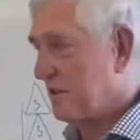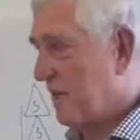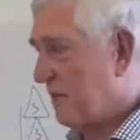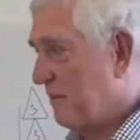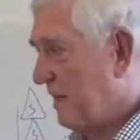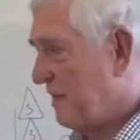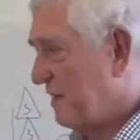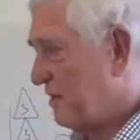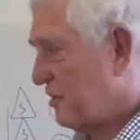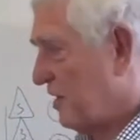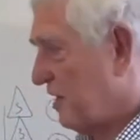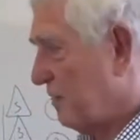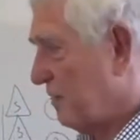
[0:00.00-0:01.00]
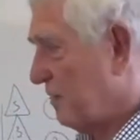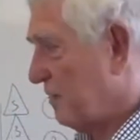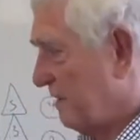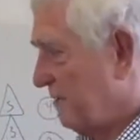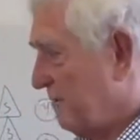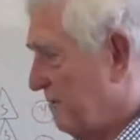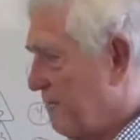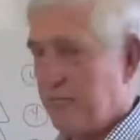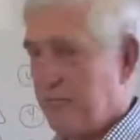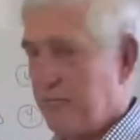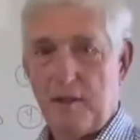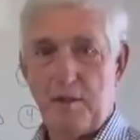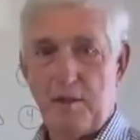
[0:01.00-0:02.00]
going to be this year, but
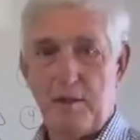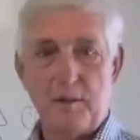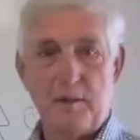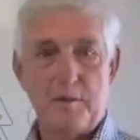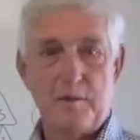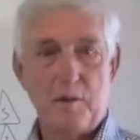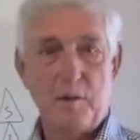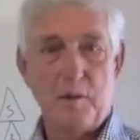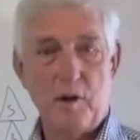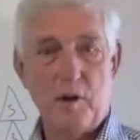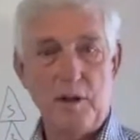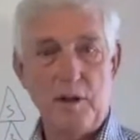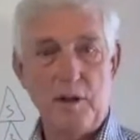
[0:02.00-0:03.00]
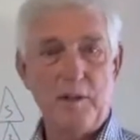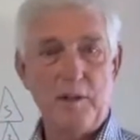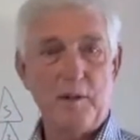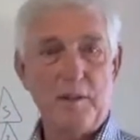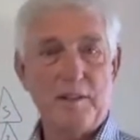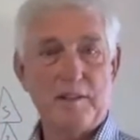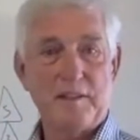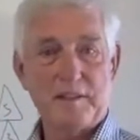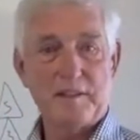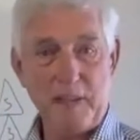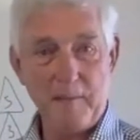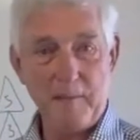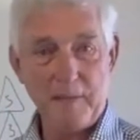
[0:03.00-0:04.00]
we're going to be doing
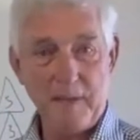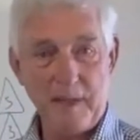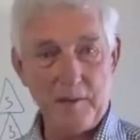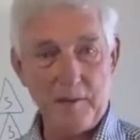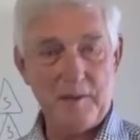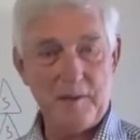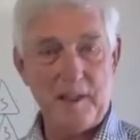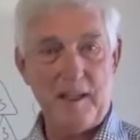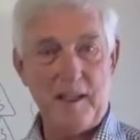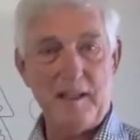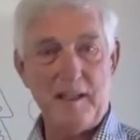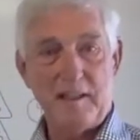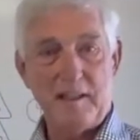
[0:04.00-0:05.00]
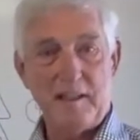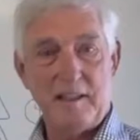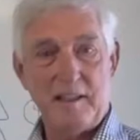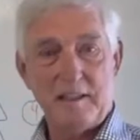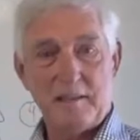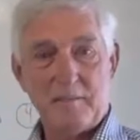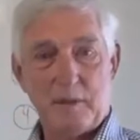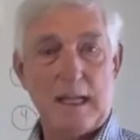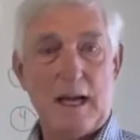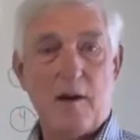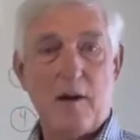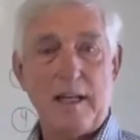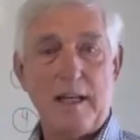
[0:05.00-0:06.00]
something with the
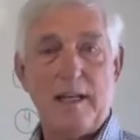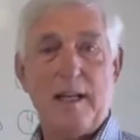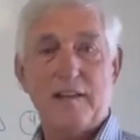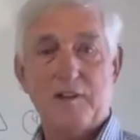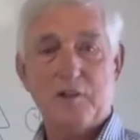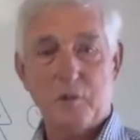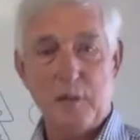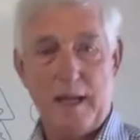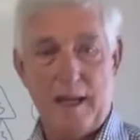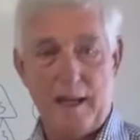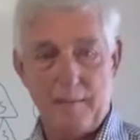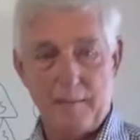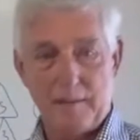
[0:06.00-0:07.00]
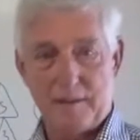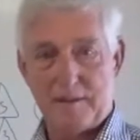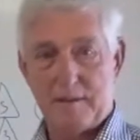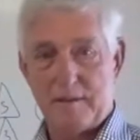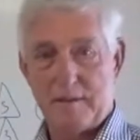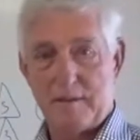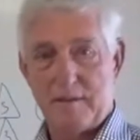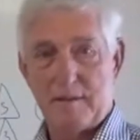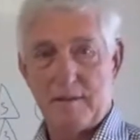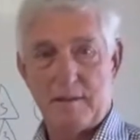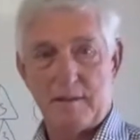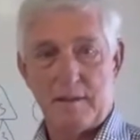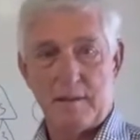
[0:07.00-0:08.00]
polarity extremes
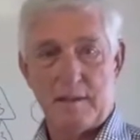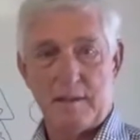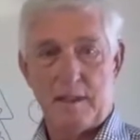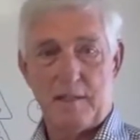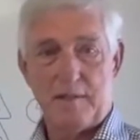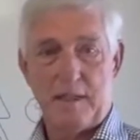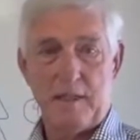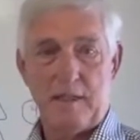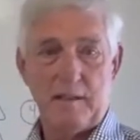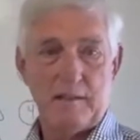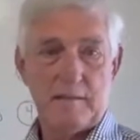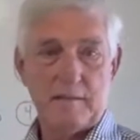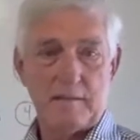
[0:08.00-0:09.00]
of the